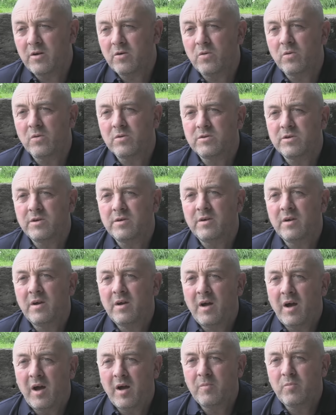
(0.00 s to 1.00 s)
roads in
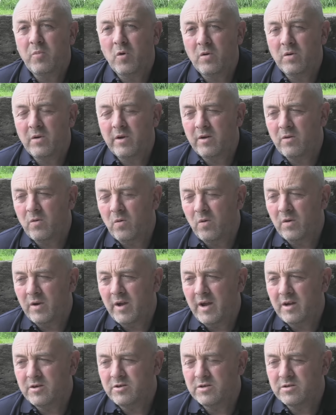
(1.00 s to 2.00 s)
and pulling all the
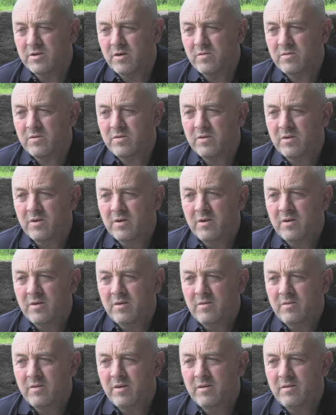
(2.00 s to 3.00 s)
hedges out.
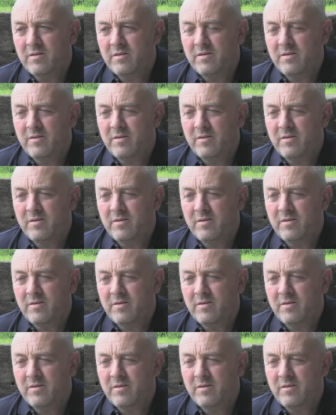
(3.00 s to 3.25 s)
Well,